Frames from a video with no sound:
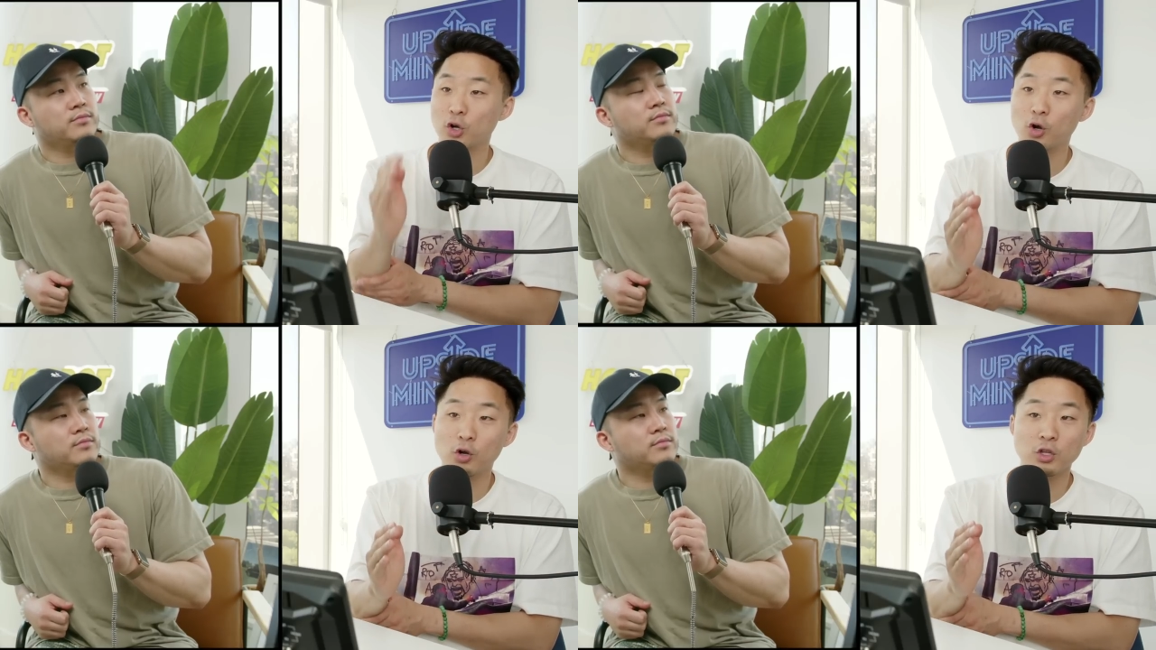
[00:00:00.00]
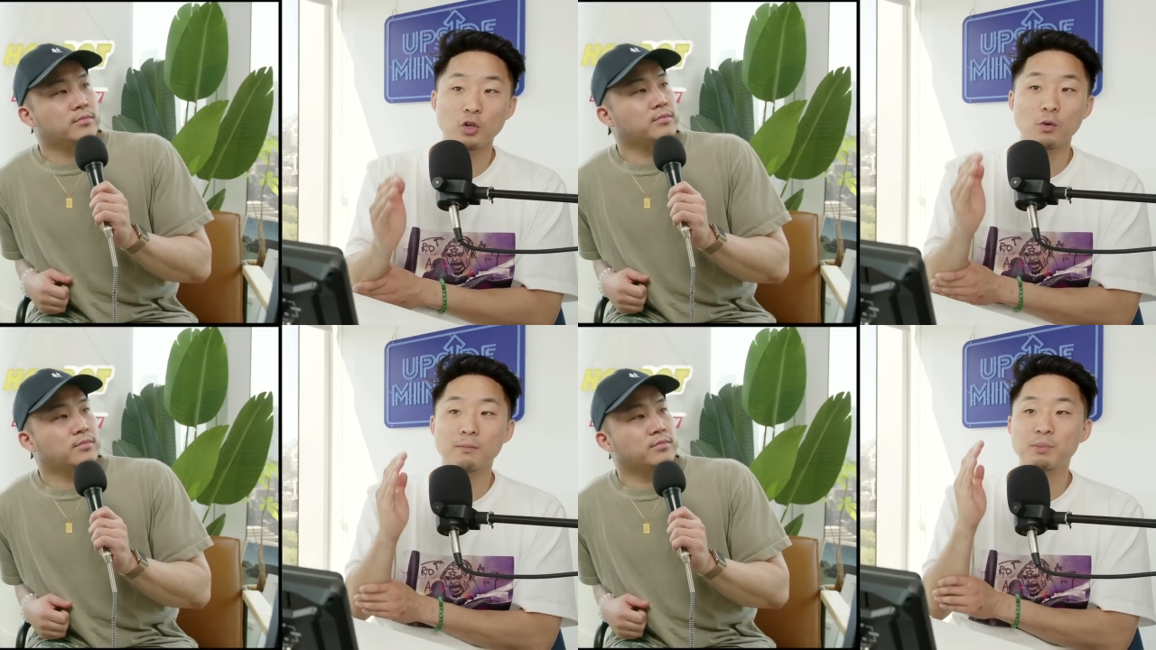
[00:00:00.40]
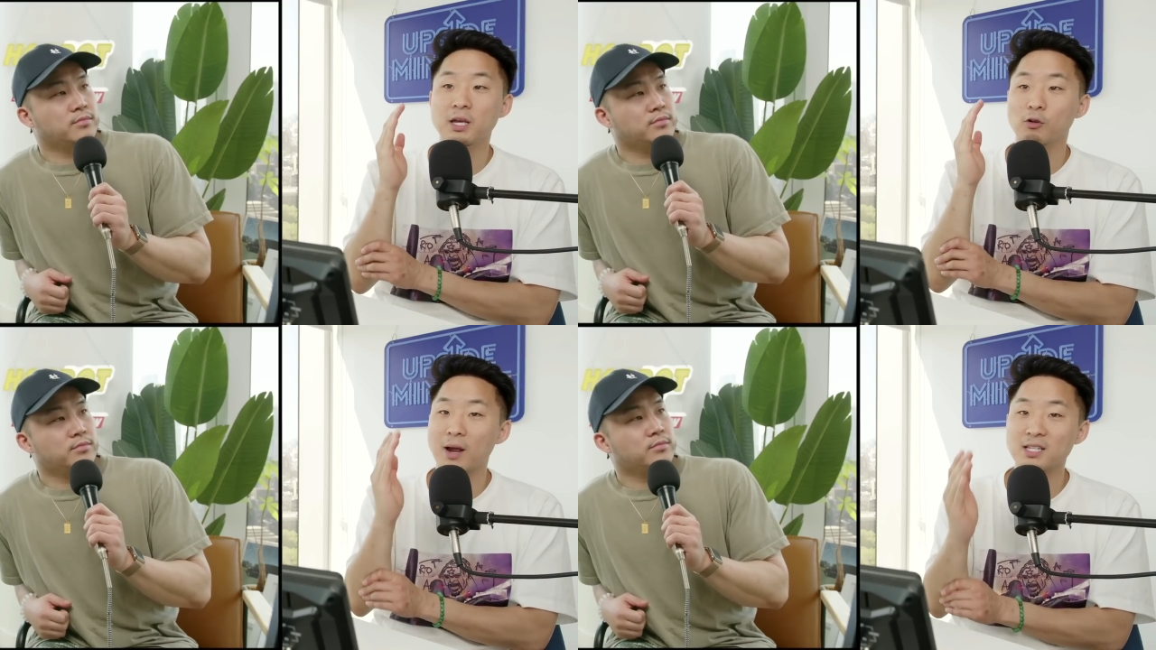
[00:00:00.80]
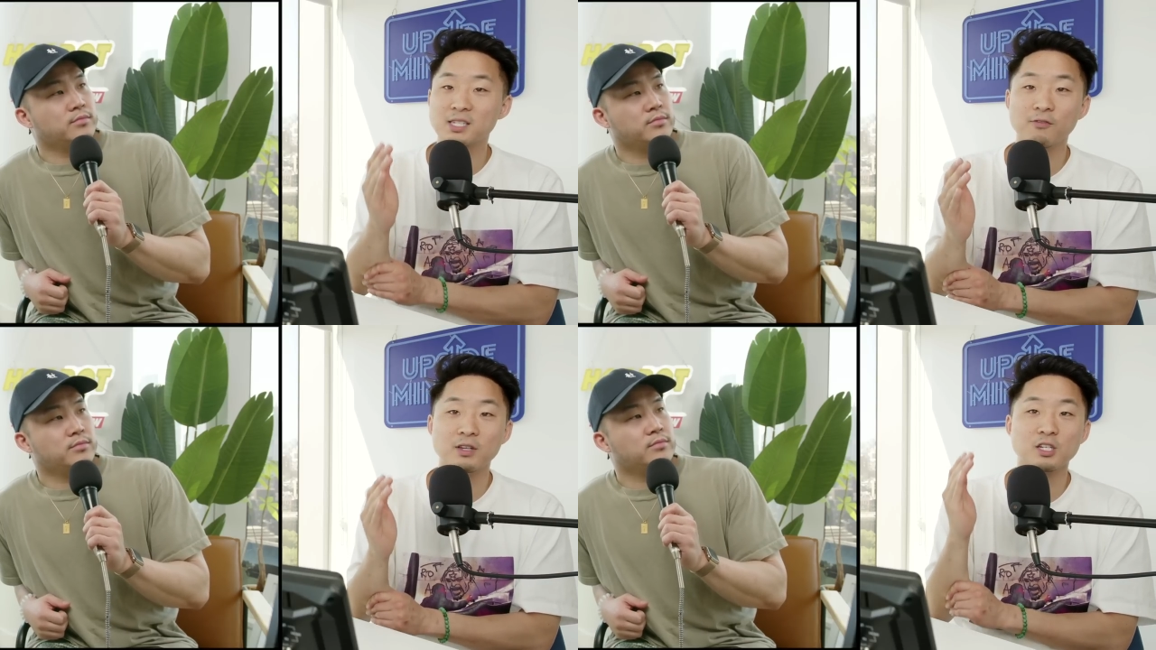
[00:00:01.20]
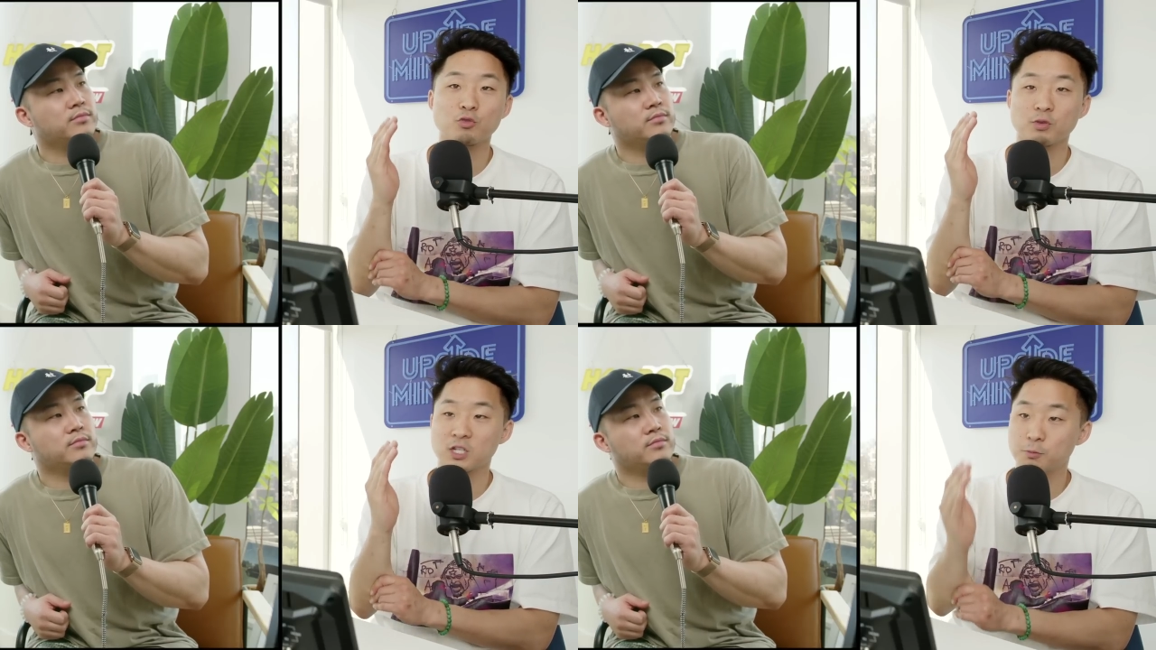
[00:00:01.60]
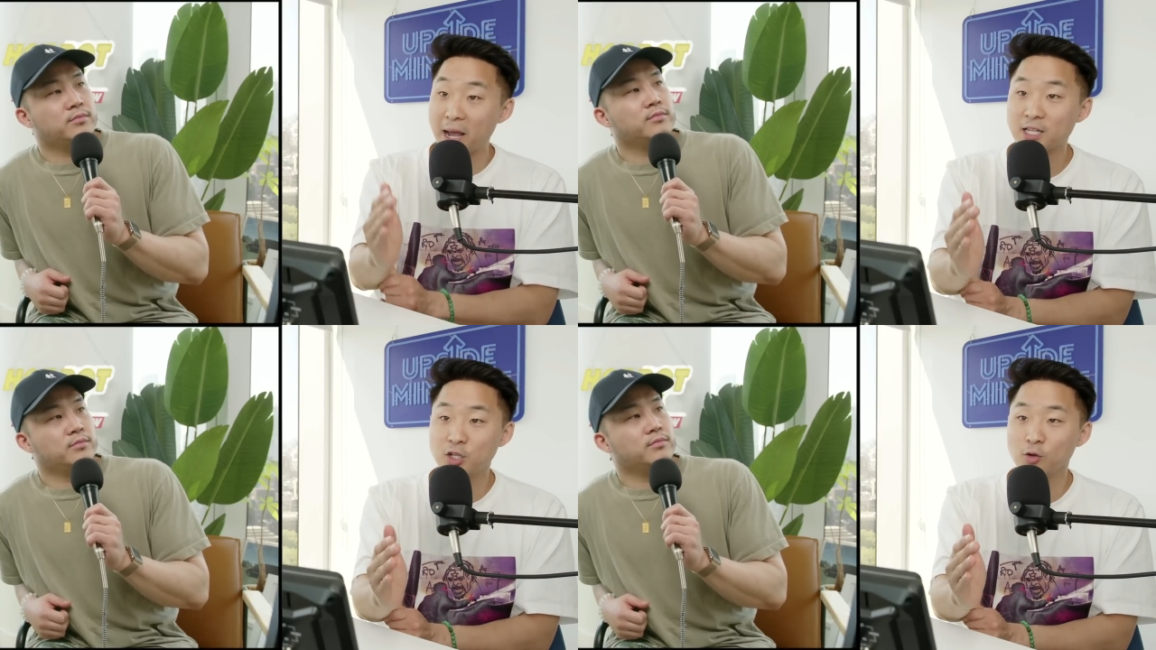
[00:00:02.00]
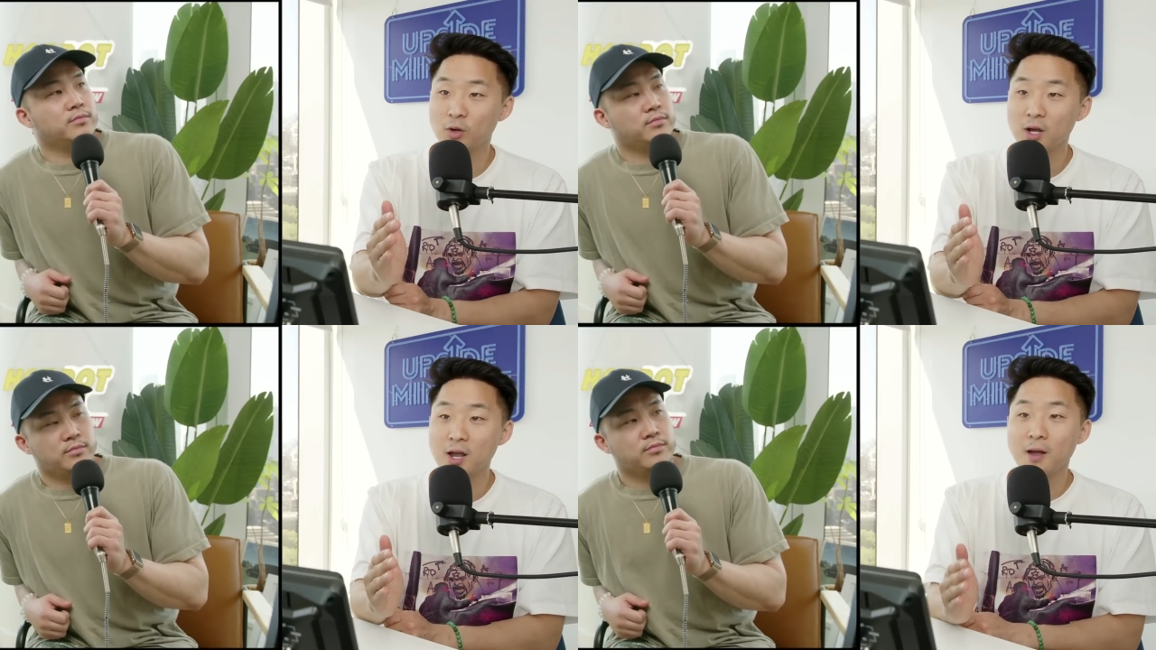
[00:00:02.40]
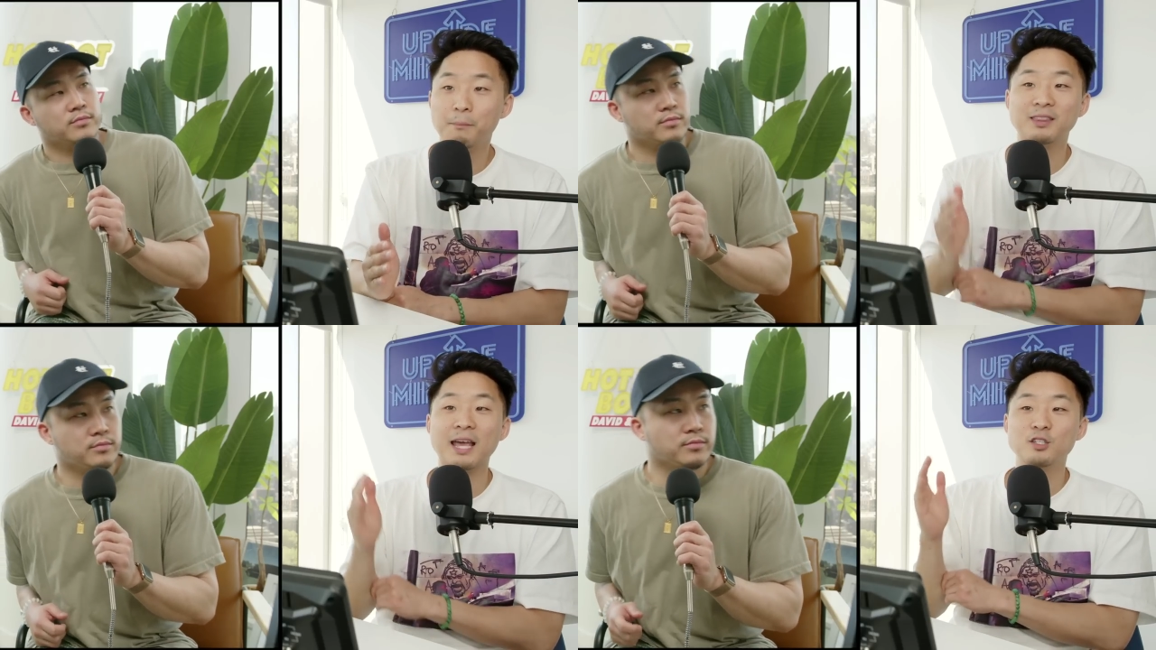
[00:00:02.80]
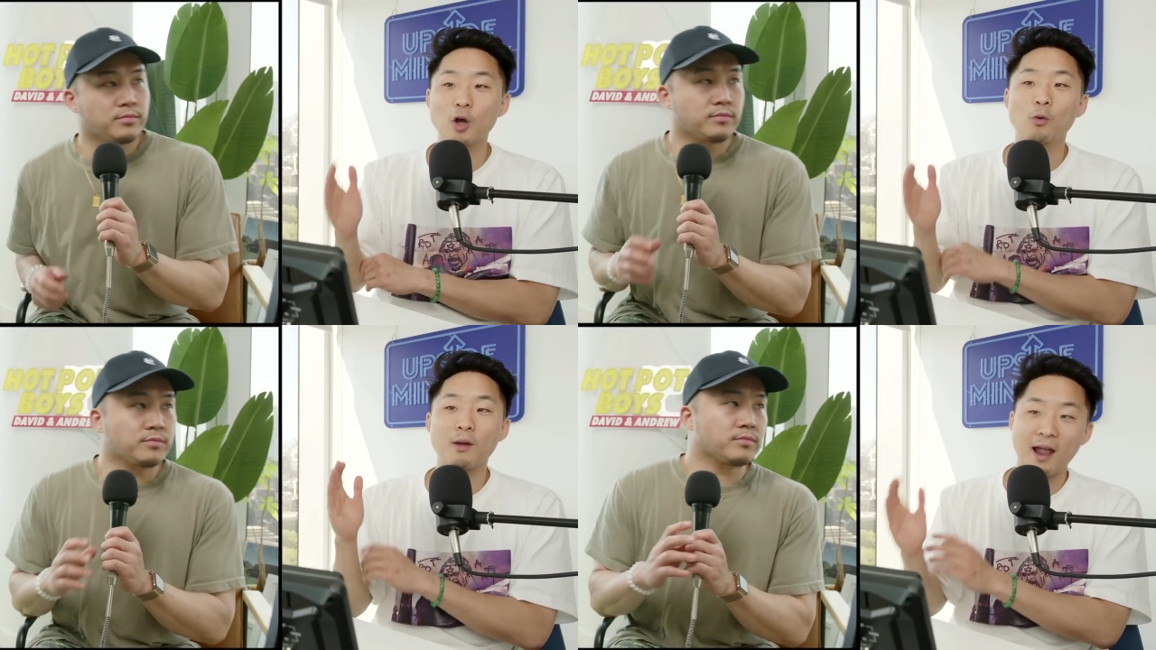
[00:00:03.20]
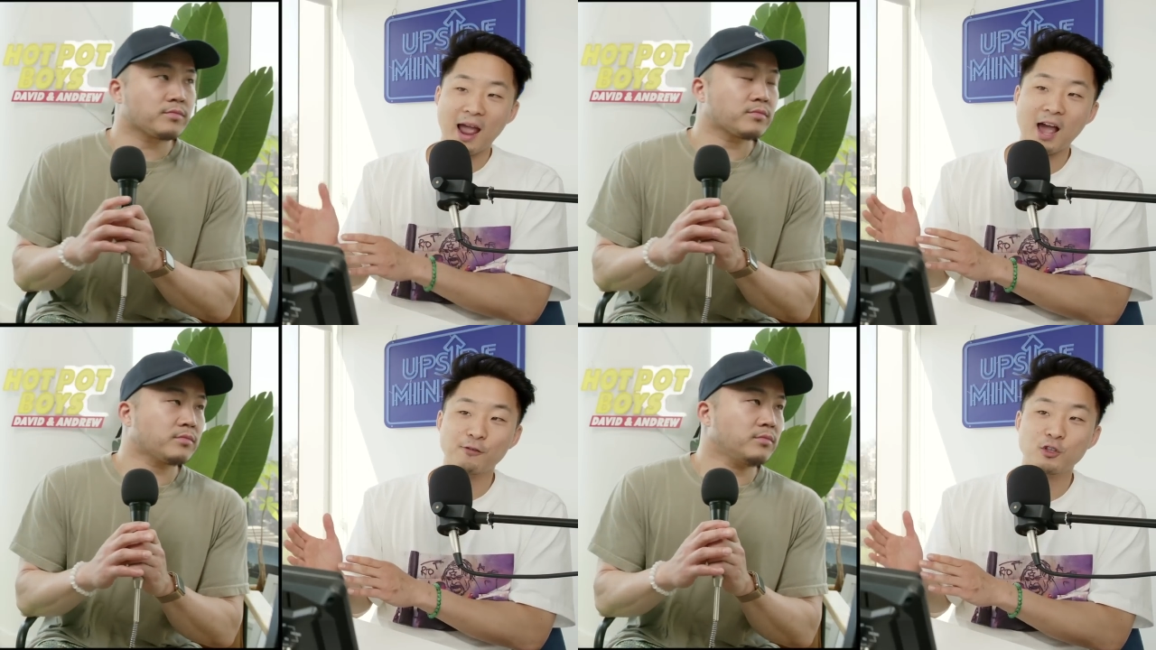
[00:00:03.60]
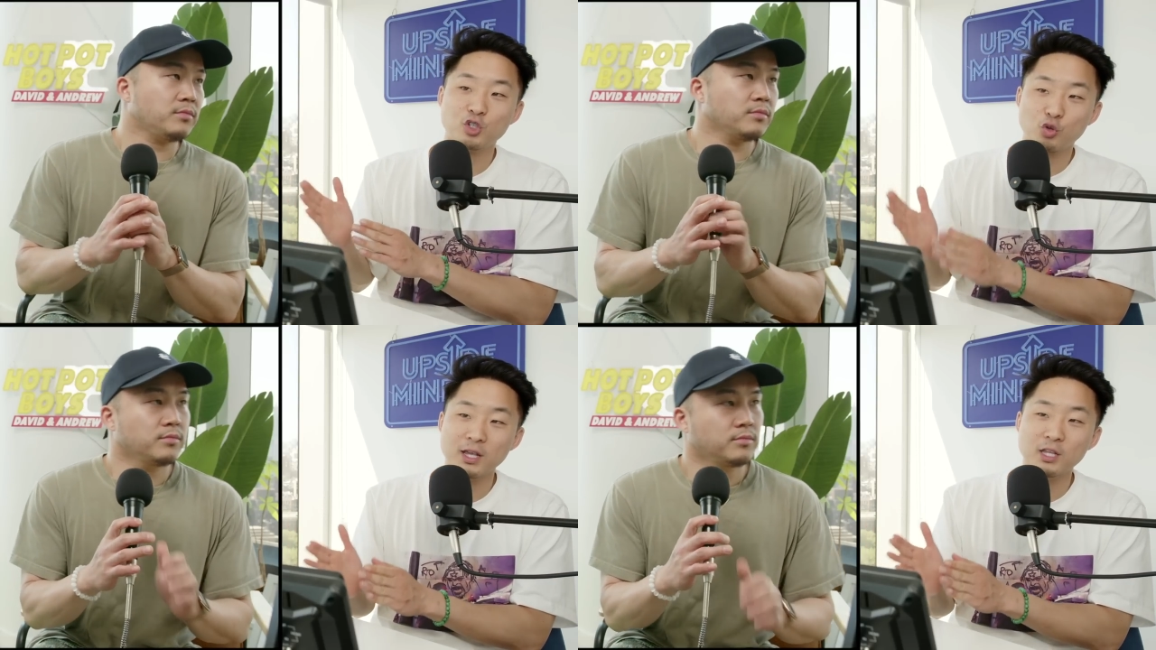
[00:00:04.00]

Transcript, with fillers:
Speaker 1: hurt you and be aggressive and disrespect you, but they don't have to treat